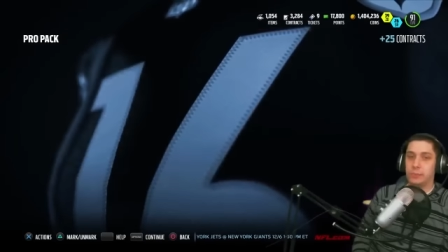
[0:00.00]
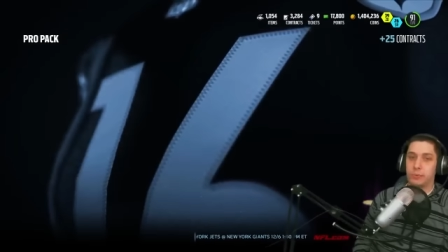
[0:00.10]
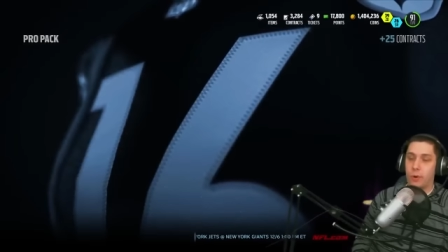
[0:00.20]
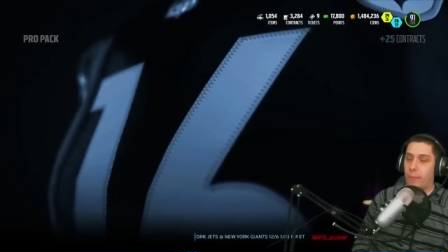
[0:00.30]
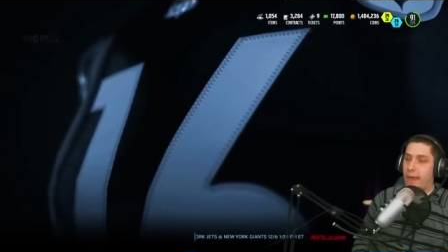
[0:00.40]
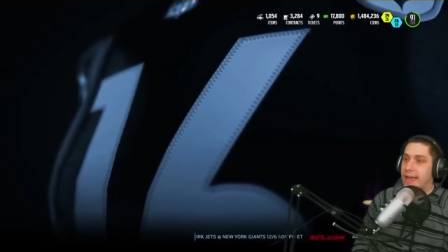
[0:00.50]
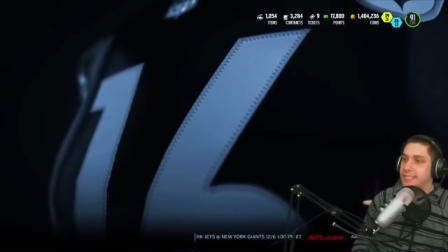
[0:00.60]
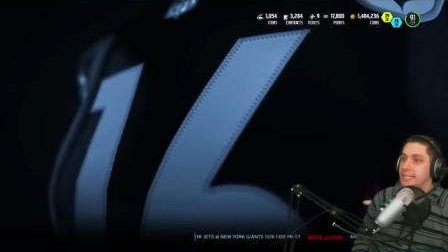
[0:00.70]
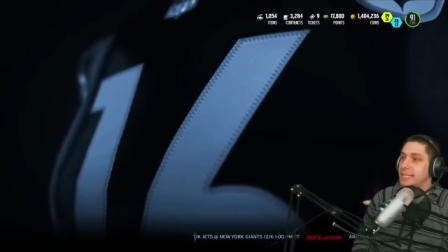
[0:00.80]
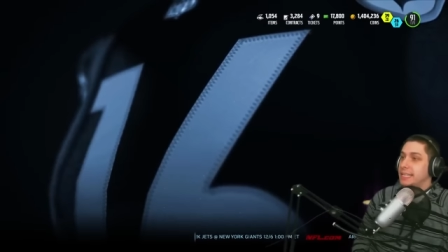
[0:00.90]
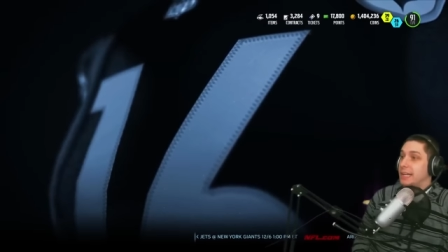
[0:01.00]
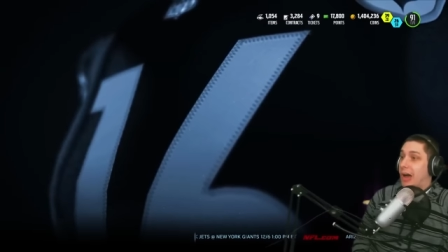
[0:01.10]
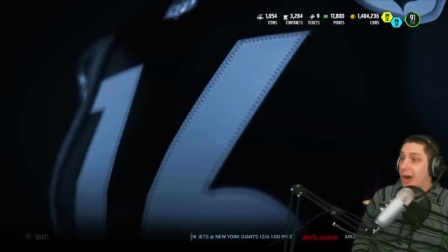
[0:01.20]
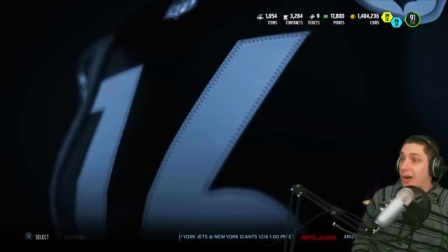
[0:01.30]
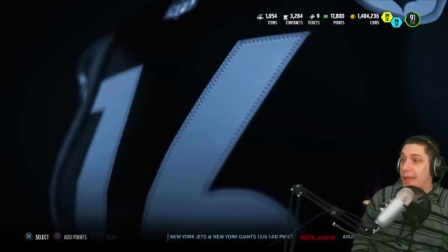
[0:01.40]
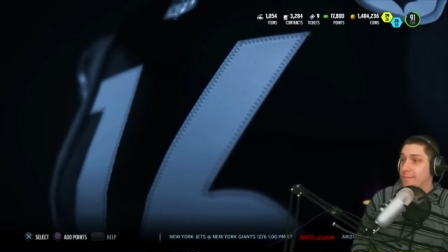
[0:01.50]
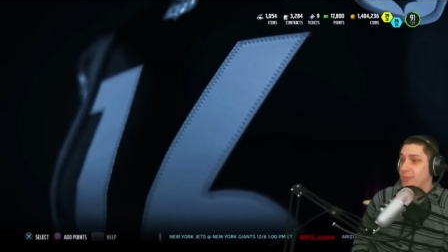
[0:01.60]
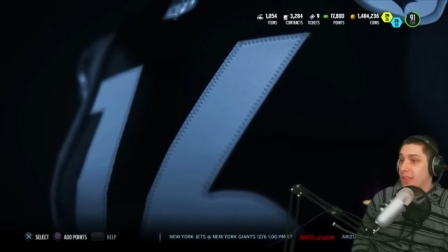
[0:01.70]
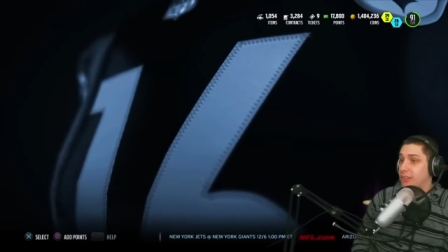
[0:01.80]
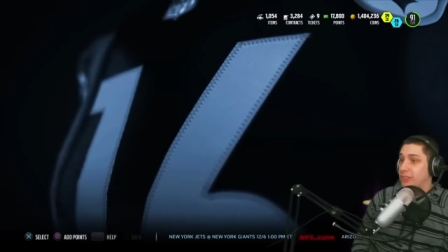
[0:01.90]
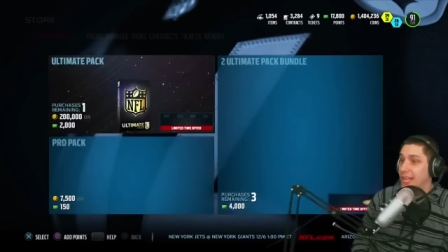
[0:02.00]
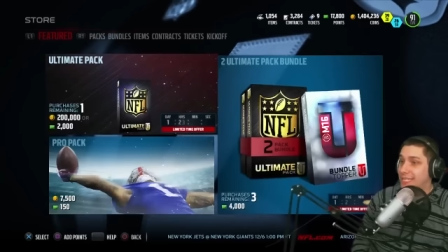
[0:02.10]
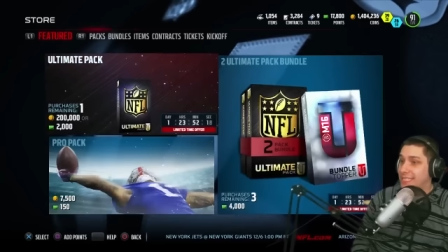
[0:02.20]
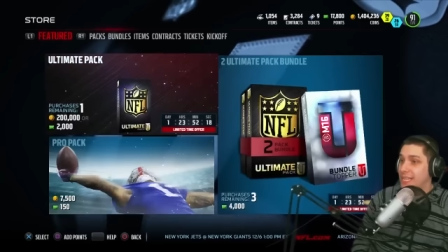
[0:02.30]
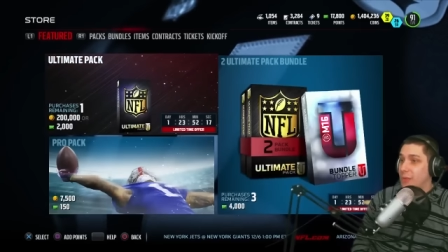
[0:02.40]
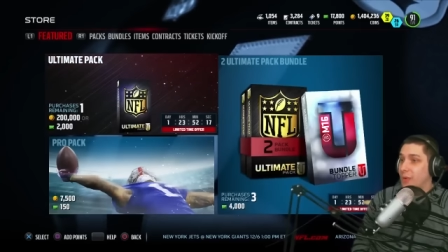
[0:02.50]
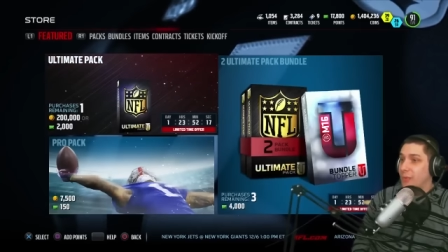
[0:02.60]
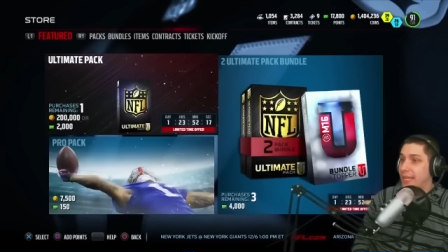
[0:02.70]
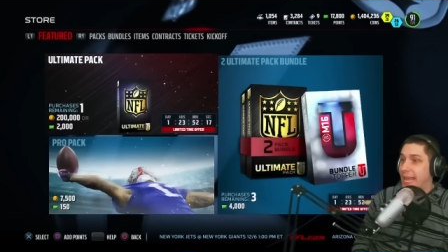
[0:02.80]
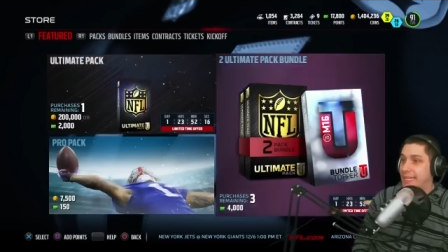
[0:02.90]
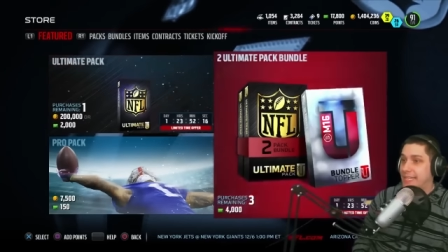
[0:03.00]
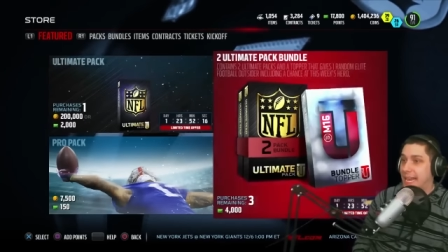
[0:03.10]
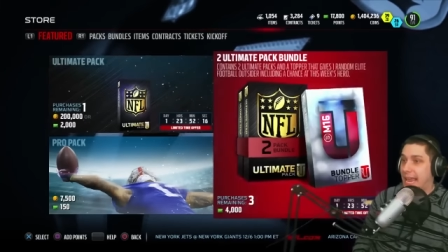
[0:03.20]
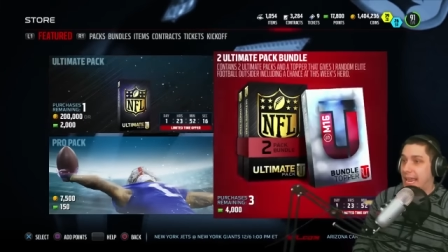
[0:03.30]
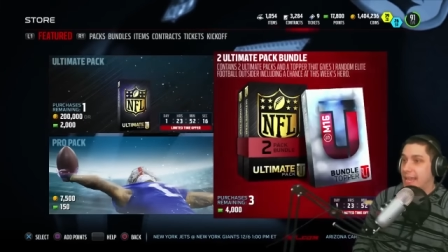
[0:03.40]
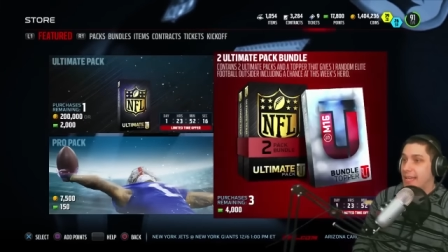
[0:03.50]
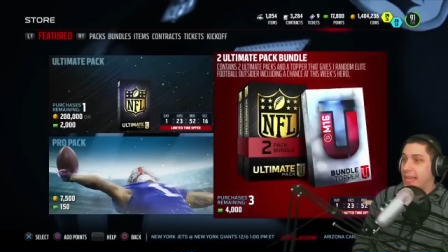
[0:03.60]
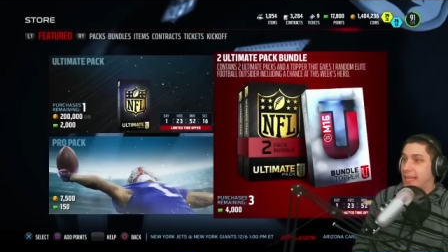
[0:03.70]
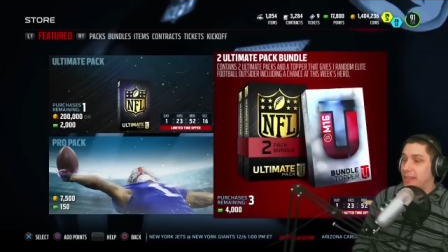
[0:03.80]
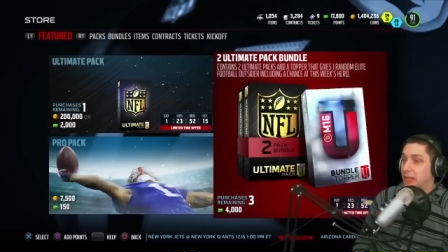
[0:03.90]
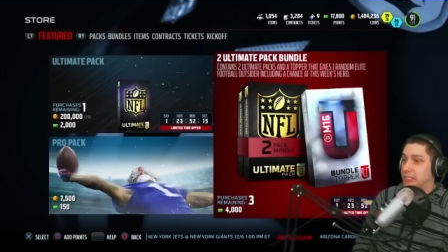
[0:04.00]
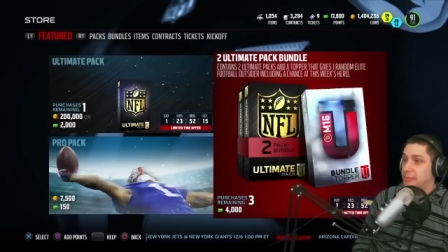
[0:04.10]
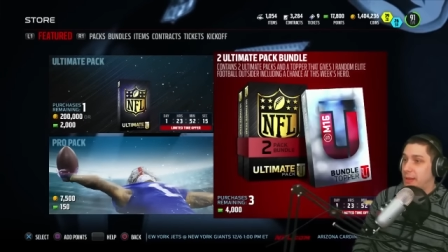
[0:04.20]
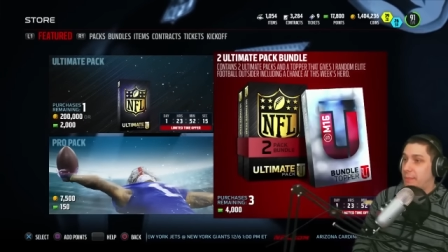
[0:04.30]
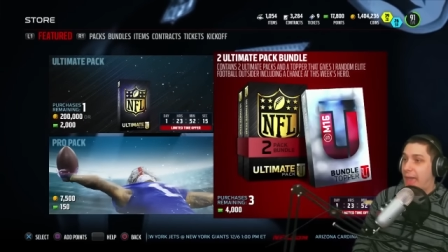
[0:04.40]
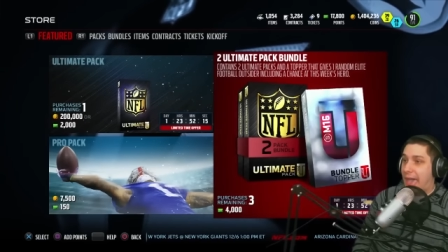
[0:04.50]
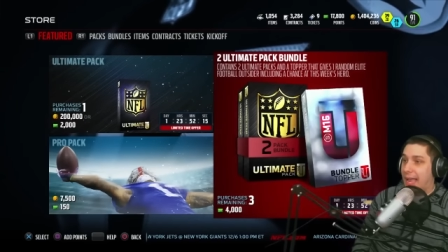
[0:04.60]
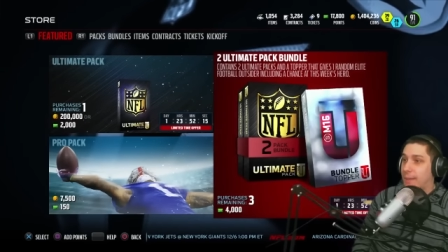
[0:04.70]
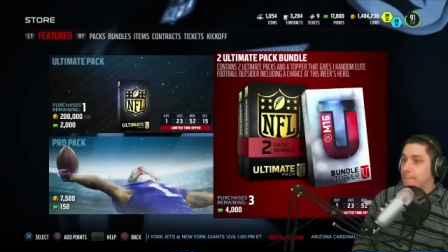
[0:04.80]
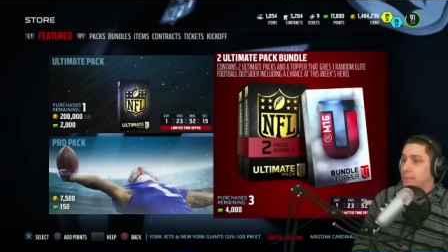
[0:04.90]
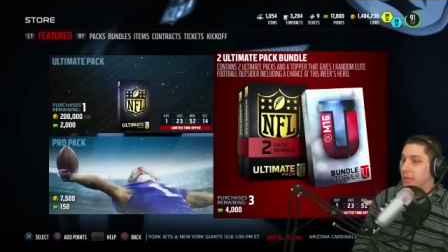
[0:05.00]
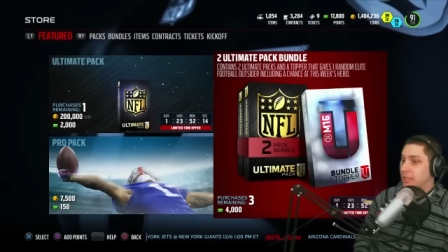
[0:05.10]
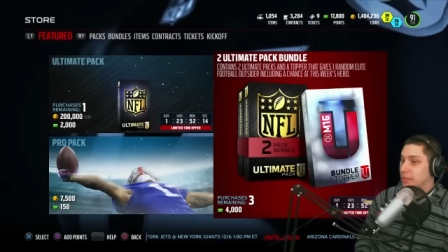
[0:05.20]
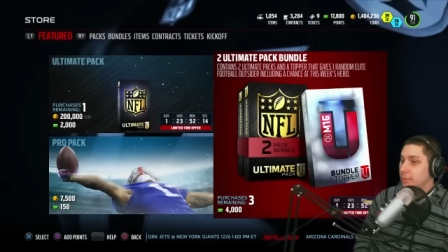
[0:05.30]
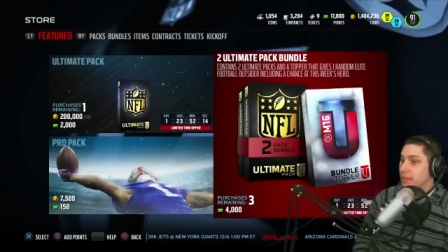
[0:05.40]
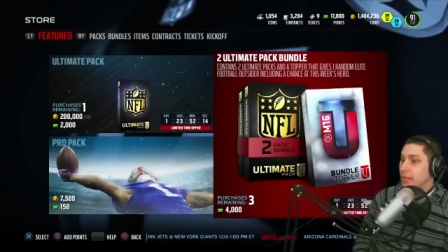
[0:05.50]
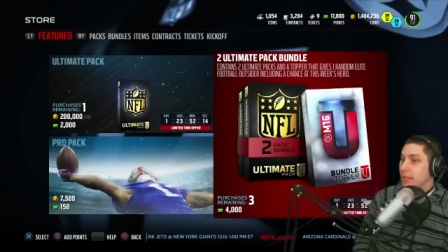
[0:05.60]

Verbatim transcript: in the pro packs. All right, let's see what we get today in the ultimate pack bundle.